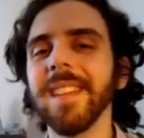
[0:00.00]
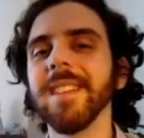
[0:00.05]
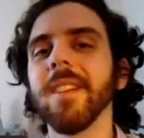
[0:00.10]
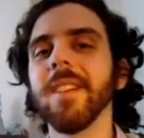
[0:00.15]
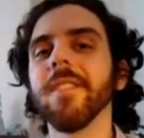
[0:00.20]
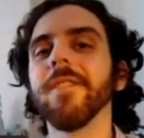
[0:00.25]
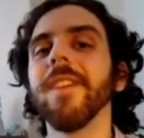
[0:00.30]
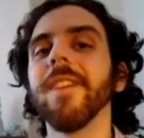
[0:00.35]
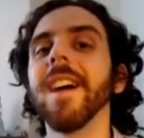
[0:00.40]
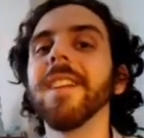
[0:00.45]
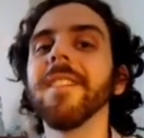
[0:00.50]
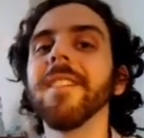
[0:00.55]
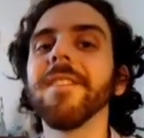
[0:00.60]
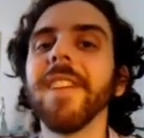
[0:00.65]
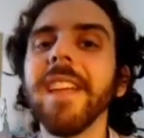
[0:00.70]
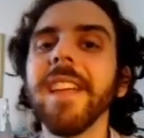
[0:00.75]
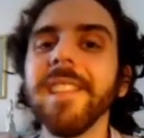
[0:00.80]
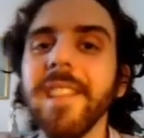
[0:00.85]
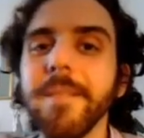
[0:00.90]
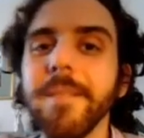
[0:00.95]
Now, the final
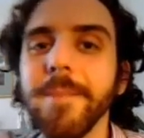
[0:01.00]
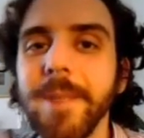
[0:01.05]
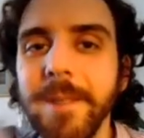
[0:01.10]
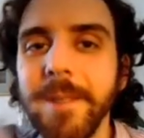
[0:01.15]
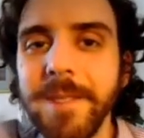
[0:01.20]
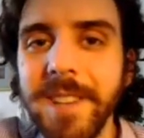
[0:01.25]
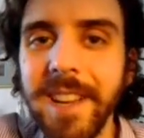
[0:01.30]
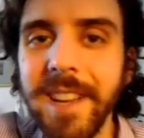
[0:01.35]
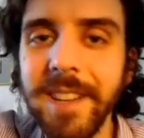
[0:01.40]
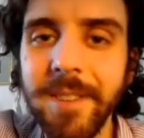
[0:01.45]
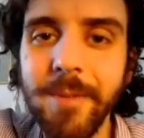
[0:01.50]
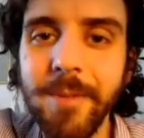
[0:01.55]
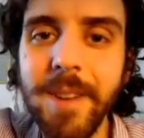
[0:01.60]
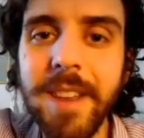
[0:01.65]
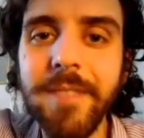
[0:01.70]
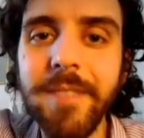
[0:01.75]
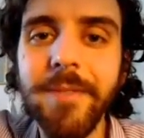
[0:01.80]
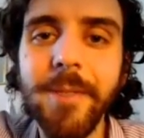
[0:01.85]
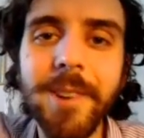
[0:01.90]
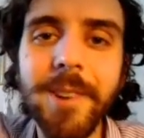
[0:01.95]
phase of the project,
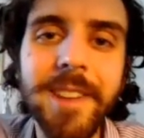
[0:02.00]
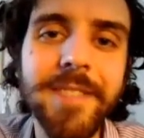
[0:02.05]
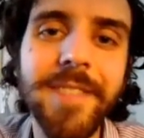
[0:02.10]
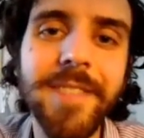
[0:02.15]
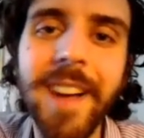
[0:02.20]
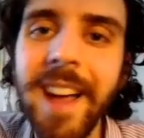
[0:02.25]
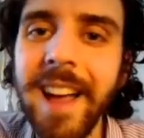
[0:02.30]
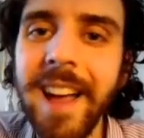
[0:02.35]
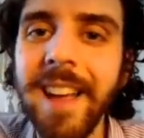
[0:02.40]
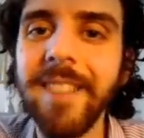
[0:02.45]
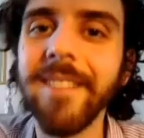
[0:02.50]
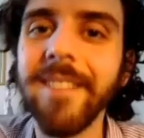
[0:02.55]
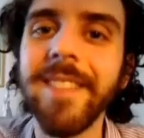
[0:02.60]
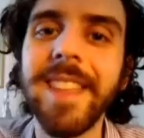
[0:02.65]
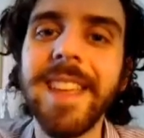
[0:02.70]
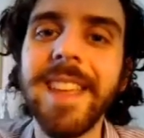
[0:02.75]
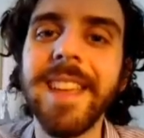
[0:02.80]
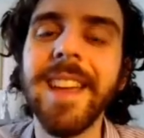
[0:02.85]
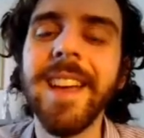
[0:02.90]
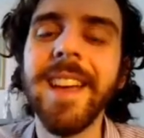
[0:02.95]
2045,
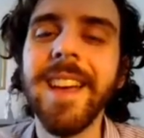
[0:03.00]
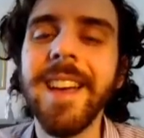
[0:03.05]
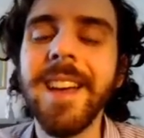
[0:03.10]
the